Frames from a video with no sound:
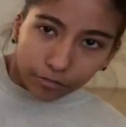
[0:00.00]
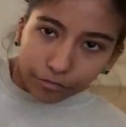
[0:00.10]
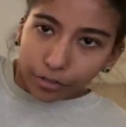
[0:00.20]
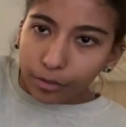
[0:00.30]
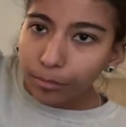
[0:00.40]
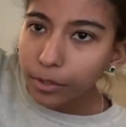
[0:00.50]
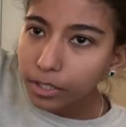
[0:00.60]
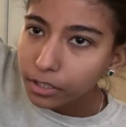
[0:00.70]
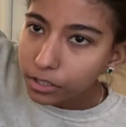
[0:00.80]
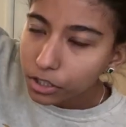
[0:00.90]
from
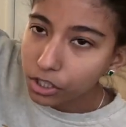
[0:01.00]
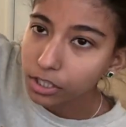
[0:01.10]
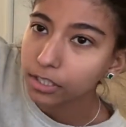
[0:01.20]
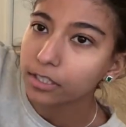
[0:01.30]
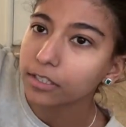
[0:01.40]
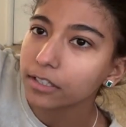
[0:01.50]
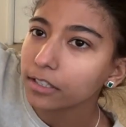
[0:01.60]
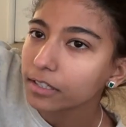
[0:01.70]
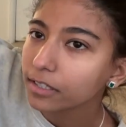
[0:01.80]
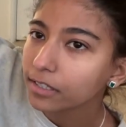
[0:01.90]

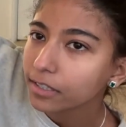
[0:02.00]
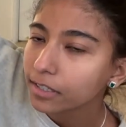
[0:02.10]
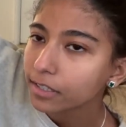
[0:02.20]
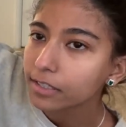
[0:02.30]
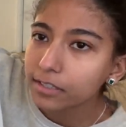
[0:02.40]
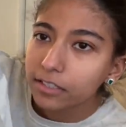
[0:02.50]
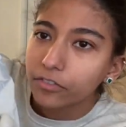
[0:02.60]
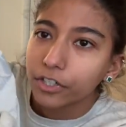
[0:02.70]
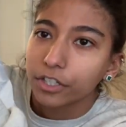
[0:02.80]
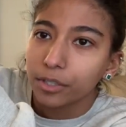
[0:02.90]
Shein. It's a
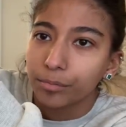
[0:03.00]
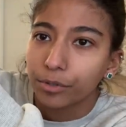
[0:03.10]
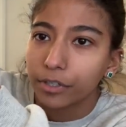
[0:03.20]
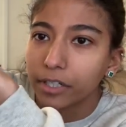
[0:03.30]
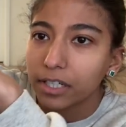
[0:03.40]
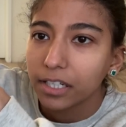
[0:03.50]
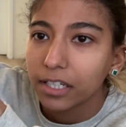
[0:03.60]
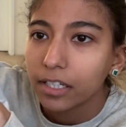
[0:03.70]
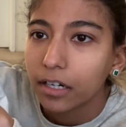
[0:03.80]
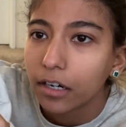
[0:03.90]
very
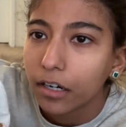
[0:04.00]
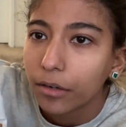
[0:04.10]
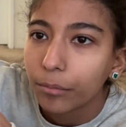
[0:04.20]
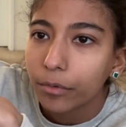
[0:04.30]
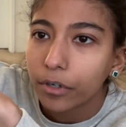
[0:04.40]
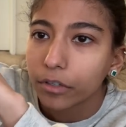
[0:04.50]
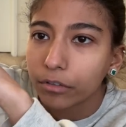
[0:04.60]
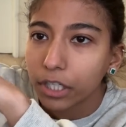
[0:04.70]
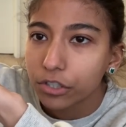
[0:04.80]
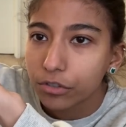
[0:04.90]
pretty um,
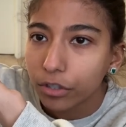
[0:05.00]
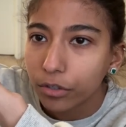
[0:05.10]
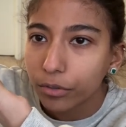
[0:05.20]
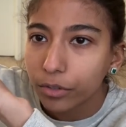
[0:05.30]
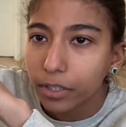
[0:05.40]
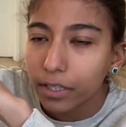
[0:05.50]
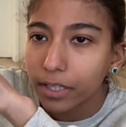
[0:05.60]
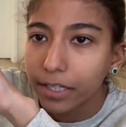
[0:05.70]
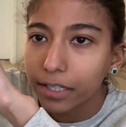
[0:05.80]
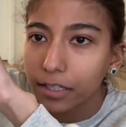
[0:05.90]

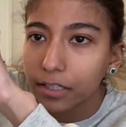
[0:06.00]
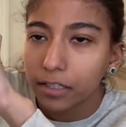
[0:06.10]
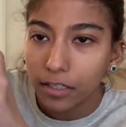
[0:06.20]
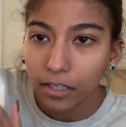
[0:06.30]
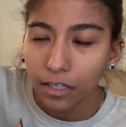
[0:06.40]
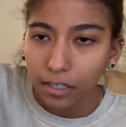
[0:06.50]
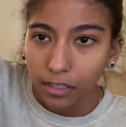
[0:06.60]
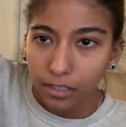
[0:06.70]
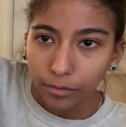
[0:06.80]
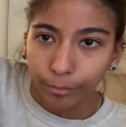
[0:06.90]
retro-like
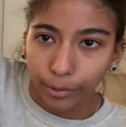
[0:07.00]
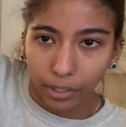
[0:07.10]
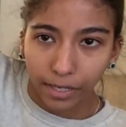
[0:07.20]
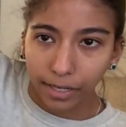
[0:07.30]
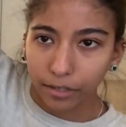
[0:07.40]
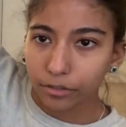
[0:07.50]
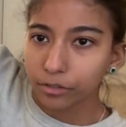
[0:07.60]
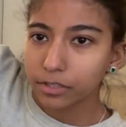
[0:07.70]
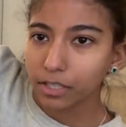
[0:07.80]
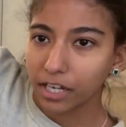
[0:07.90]

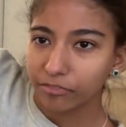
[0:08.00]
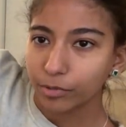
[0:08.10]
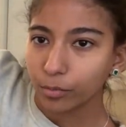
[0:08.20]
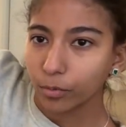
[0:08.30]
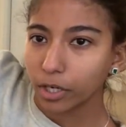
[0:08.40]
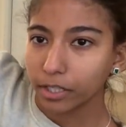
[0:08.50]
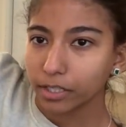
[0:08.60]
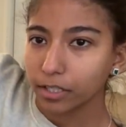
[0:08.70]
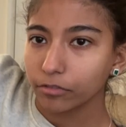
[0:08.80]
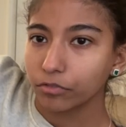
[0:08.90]
blouse. I've been
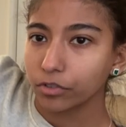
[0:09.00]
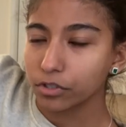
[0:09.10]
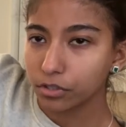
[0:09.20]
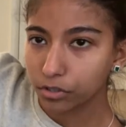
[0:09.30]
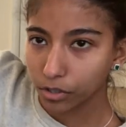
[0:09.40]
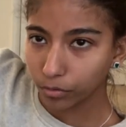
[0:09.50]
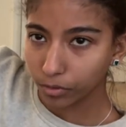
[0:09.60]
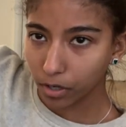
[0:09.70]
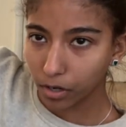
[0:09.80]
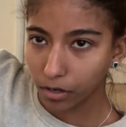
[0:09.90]
wanting it for so
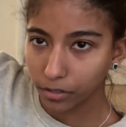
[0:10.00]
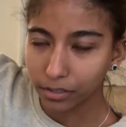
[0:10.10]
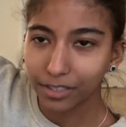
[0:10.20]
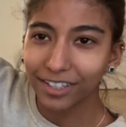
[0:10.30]
long